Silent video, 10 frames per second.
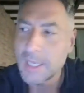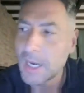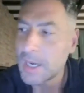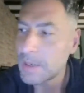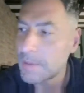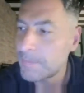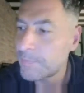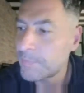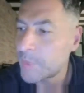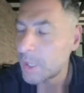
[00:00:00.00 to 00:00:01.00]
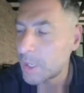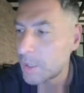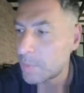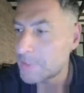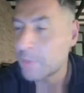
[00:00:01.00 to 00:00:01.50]

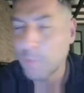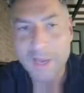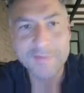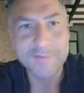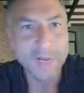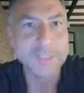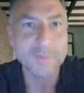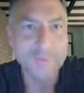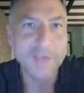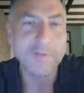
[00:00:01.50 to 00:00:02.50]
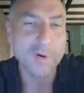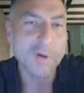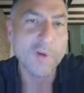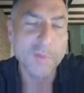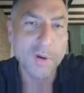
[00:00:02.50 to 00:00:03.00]
But then we have like some flavor
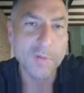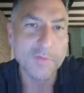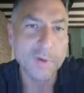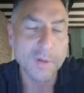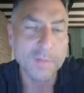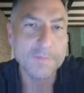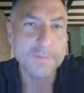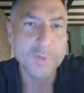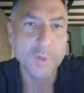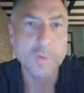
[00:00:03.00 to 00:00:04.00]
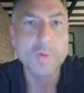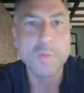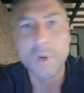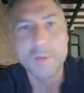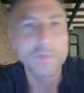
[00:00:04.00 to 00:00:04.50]
of
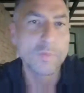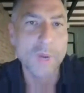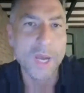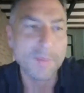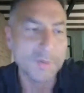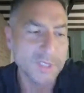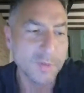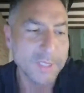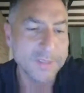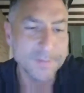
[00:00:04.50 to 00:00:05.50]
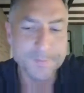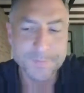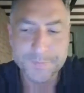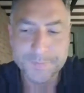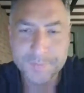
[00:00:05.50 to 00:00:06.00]
what happens in the West
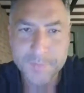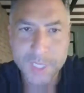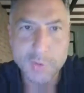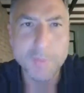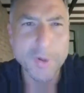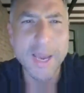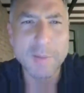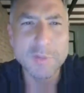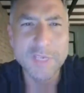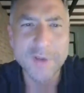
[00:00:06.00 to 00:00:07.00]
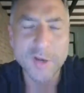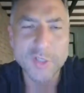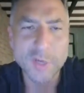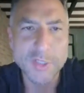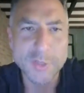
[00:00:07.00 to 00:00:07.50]
as well. But yeah, I would say
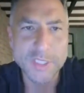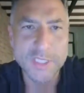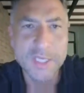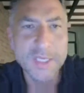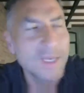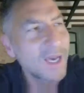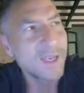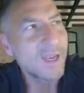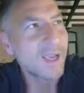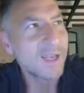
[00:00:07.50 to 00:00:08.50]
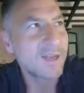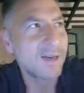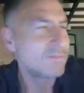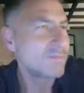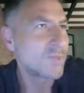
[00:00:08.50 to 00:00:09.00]
financial metrics and like
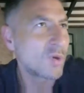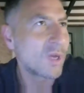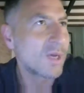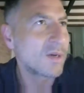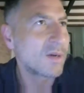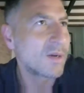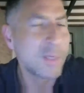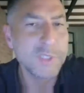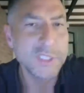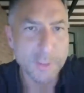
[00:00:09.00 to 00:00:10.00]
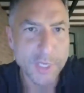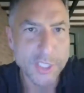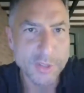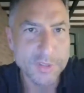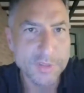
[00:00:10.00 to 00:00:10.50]
liquidity
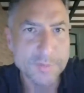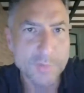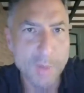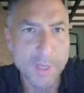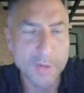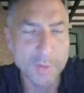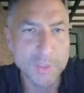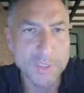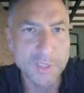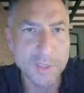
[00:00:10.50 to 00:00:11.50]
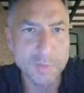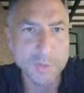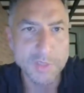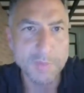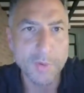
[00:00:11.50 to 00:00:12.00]
ratios probably are the ones that are the
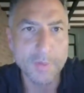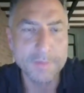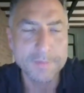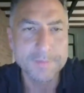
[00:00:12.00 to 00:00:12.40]
most important.